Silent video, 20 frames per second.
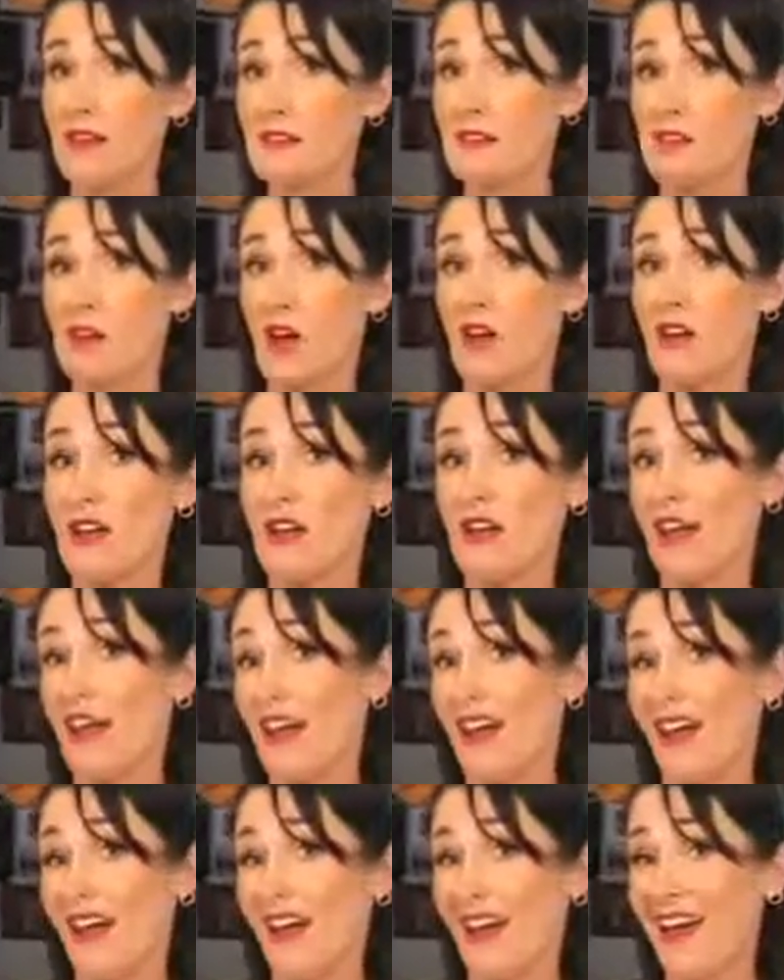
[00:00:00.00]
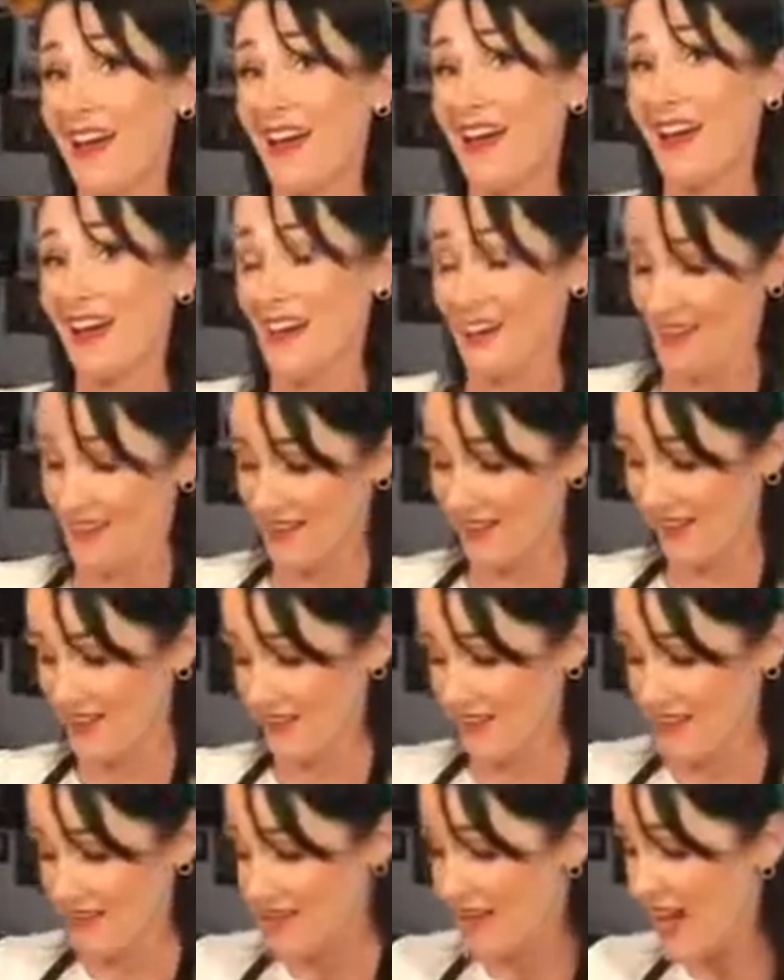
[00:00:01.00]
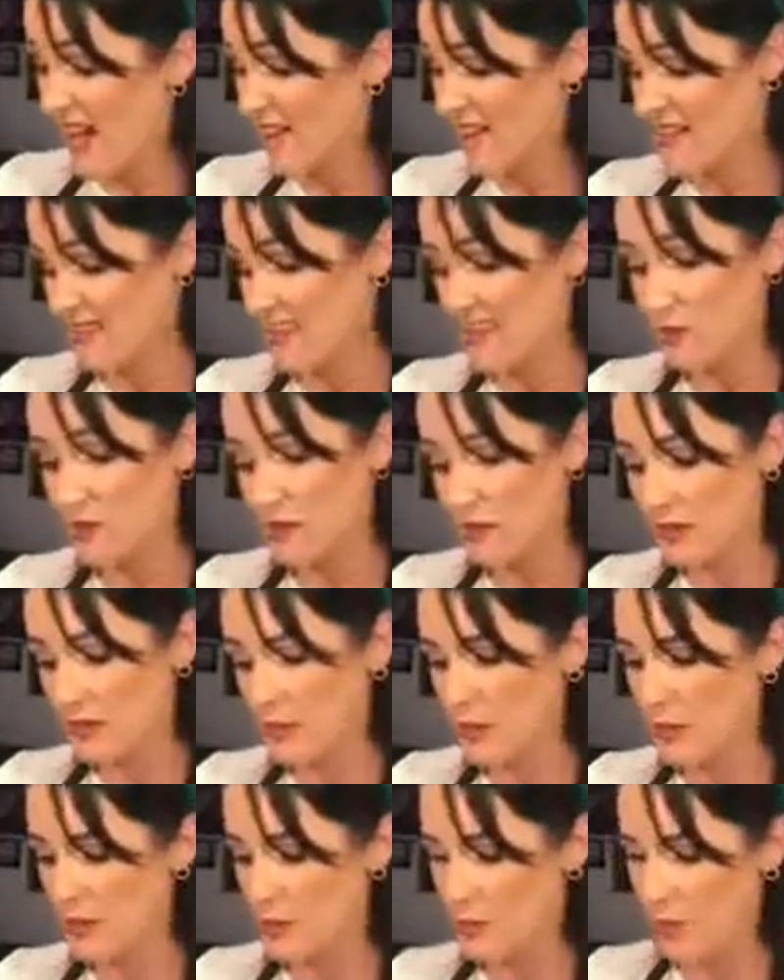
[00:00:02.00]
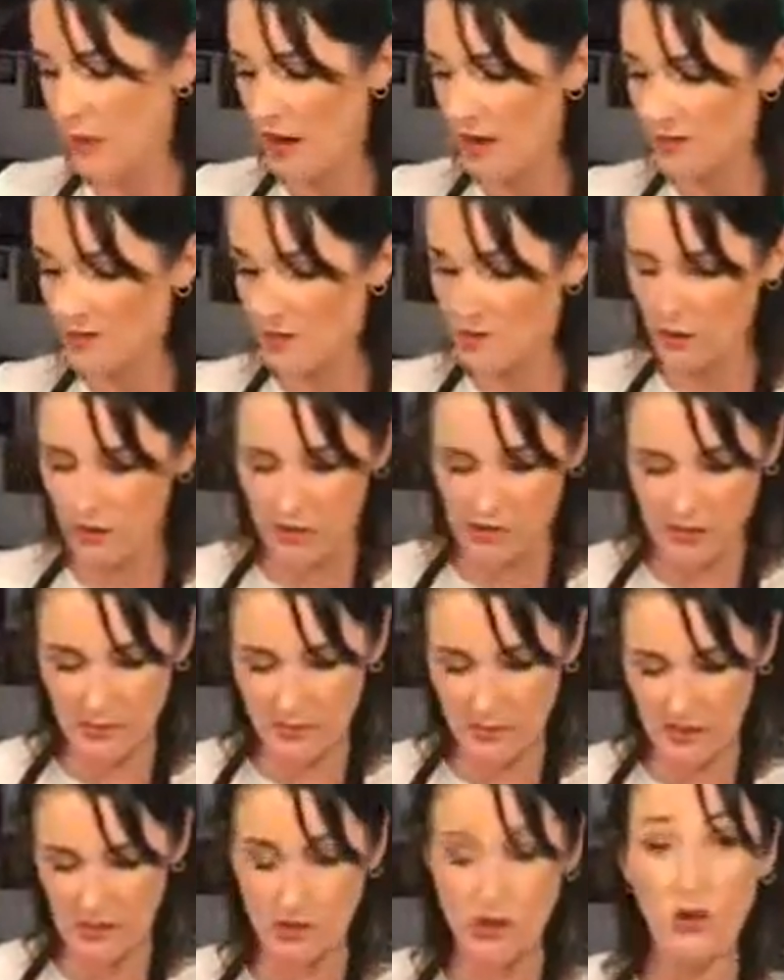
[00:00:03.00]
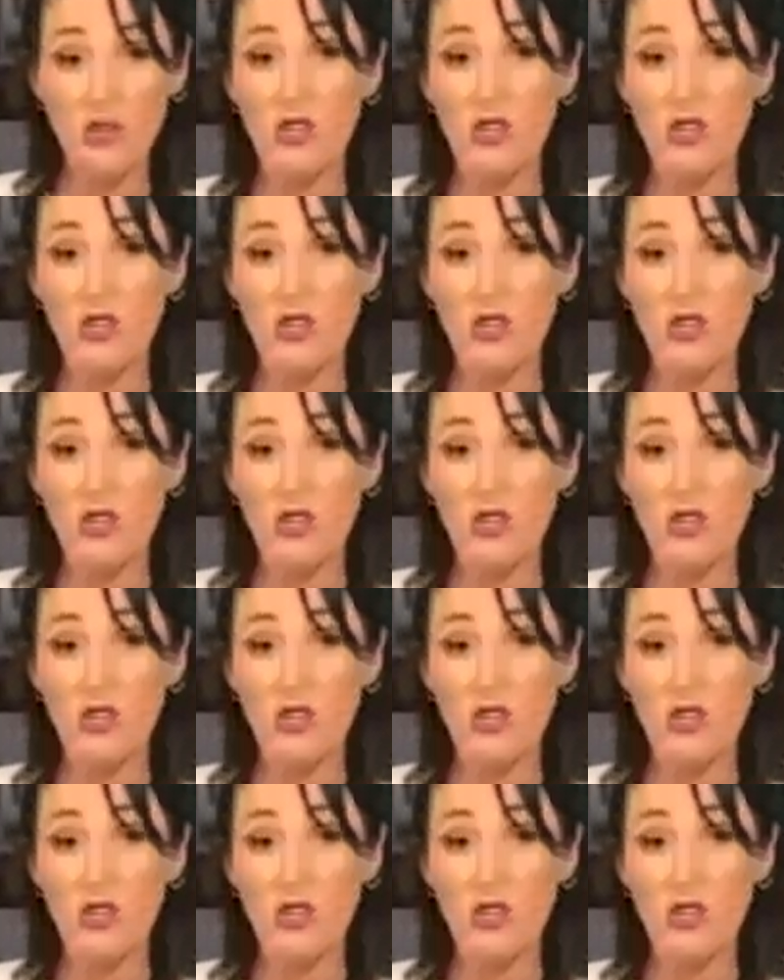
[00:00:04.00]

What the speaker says: Sorry? Yeah, is anybody going away for Christmas or are